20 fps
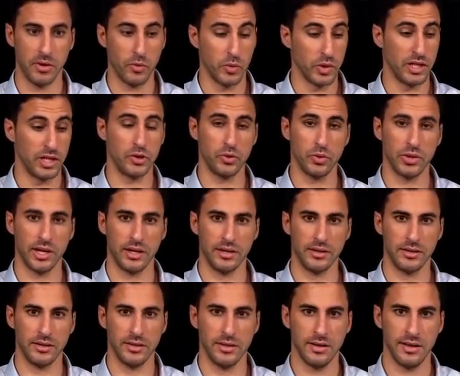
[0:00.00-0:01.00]
Be willing to
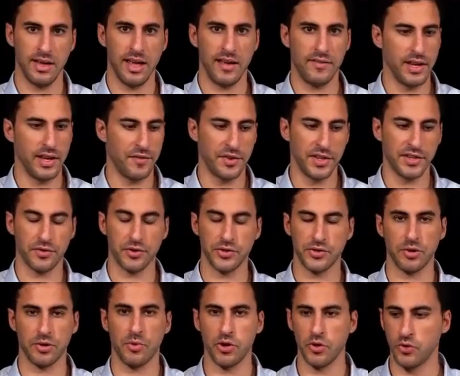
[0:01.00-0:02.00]
learn. Even if it's
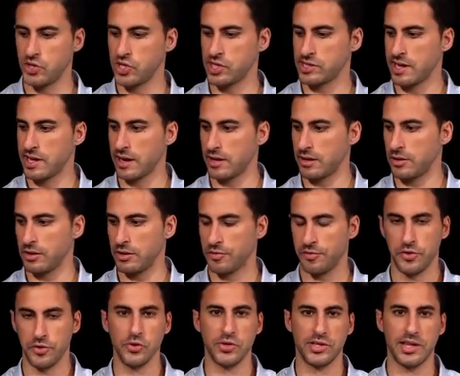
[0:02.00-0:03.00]
for someone who's just
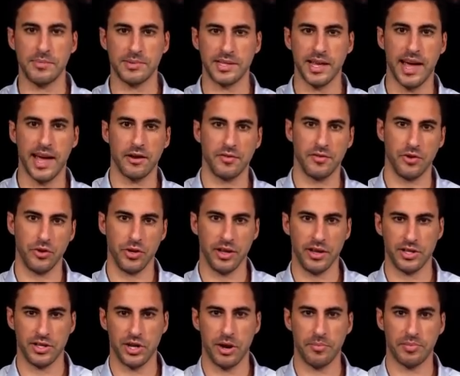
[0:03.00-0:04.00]
like few steps ahead of you
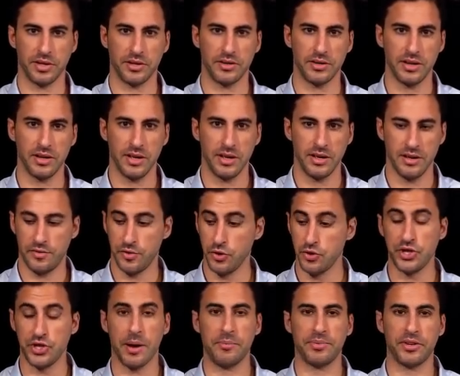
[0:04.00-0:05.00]
in a chapter,
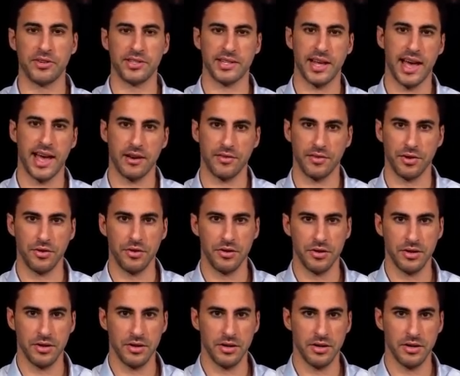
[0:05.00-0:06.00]
few chapters ahead of you,
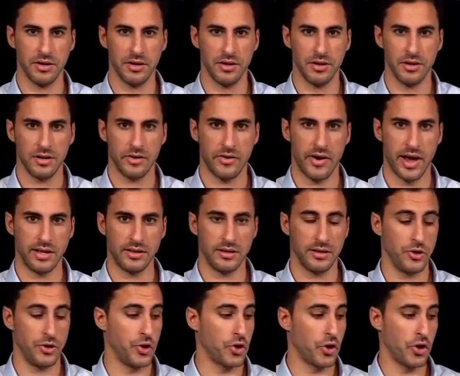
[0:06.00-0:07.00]

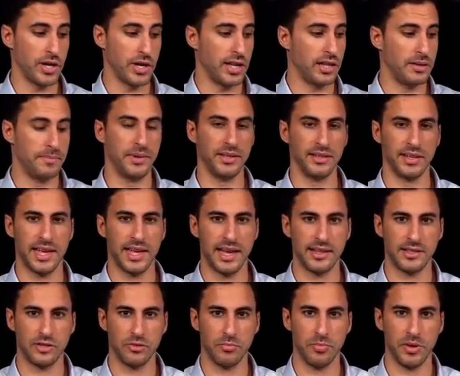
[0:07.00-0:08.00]
right? You don't need Bill
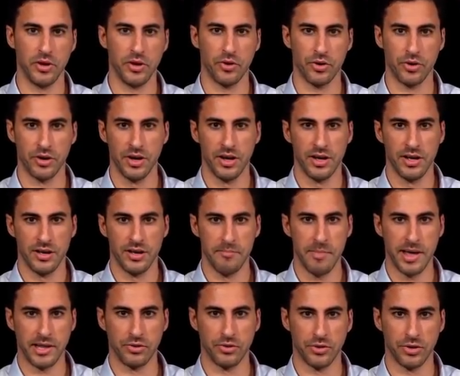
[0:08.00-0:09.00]
Gates to be your
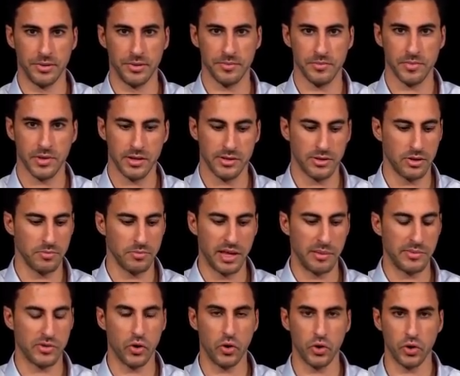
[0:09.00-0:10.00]
mentor.
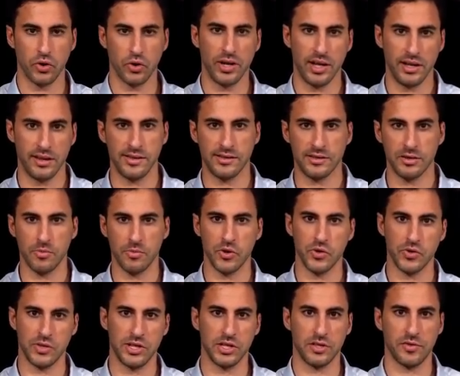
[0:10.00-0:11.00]
Sometimes all you need is
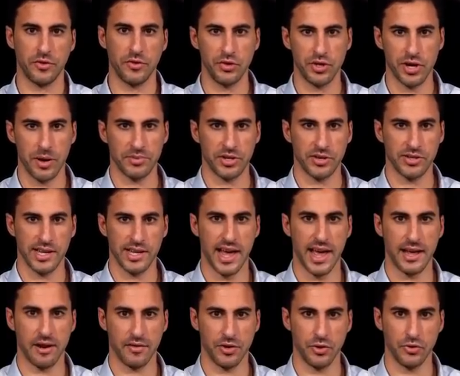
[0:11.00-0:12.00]
someone who's just few chapters
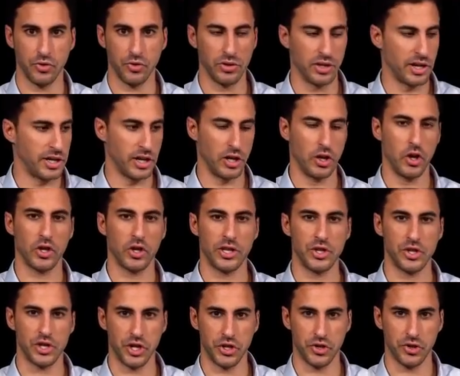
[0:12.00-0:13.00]
ahead of you to learn a
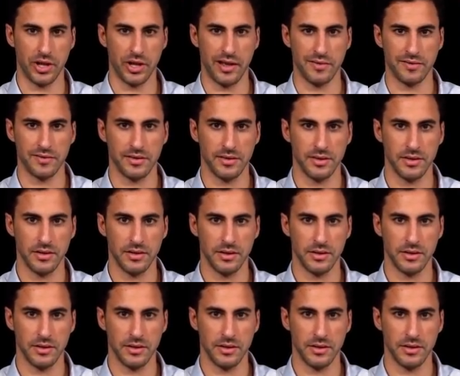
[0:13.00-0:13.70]
lot and change your life.